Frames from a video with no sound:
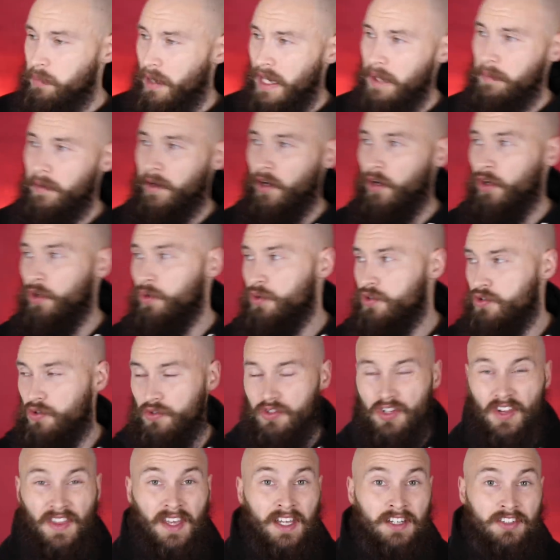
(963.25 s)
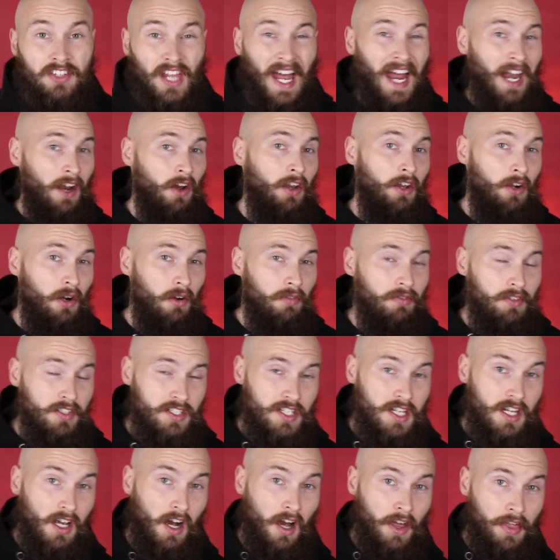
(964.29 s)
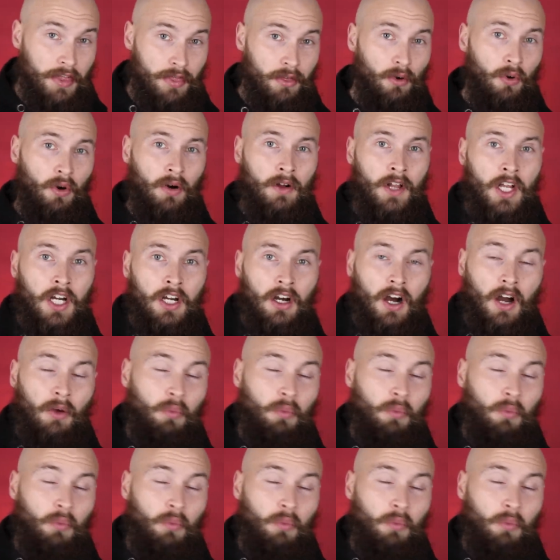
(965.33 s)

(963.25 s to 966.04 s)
blaming it on all sorts of things. And I obviously, I thought,